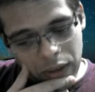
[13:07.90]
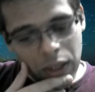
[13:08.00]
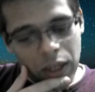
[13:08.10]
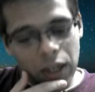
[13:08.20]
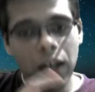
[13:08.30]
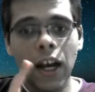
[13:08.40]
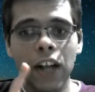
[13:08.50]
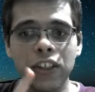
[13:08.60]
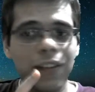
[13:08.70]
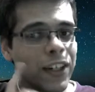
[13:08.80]

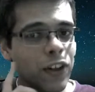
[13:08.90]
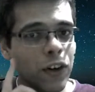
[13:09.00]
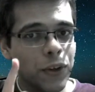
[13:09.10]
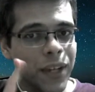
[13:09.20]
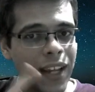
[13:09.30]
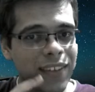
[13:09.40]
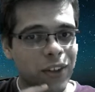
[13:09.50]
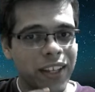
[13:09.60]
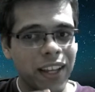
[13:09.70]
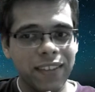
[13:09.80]
Harshal, we are not going to castle on the
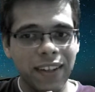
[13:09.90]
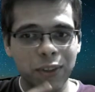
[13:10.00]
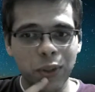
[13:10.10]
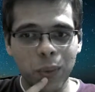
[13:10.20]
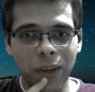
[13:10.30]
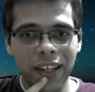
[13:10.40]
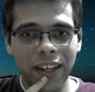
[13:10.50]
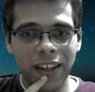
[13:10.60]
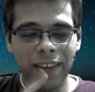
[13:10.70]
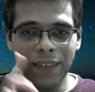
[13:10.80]
king side, so don't worry.
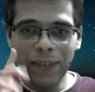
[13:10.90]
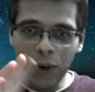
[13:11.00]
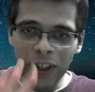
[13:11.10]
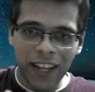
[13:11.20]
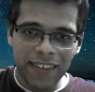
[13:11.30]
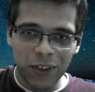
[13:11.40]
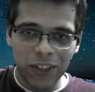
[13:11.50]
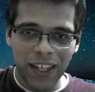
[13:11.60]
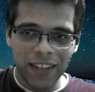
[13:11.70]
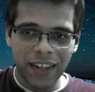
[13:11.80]
We won't castle on the
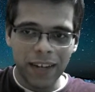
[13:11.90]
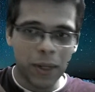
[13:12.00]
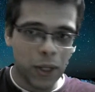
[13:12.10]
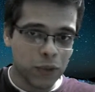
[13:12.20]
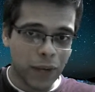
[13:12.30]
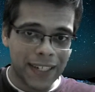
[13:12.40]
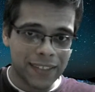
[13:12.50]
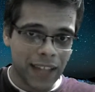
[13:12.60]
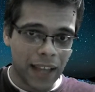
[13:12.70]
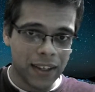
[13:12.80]
king side because white is
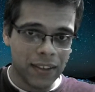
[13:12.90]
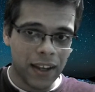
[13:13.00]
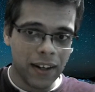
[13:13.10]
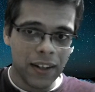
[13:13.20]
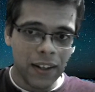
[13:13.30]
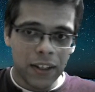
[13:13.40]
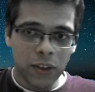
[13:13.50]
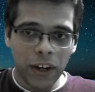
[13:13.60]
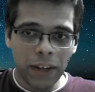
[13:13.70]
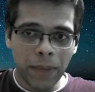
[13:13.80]
attacking there. So
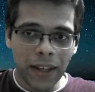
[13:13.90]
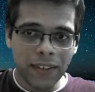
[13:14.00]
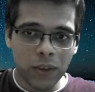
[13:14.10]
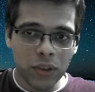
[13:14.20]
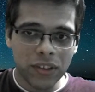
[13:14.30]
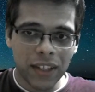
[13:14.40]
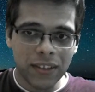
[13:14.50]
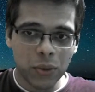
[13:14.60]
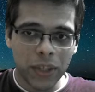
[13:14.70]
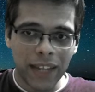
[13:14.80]
it makes no sense to
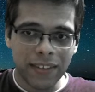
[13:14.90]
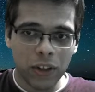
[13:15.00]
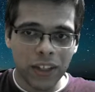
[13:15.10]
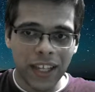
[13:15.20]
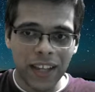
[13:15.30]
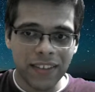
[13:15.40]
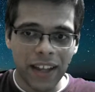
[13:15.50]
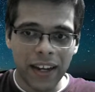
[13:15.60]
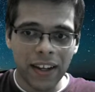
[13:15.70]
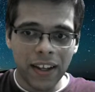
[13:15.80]
castle on the king side.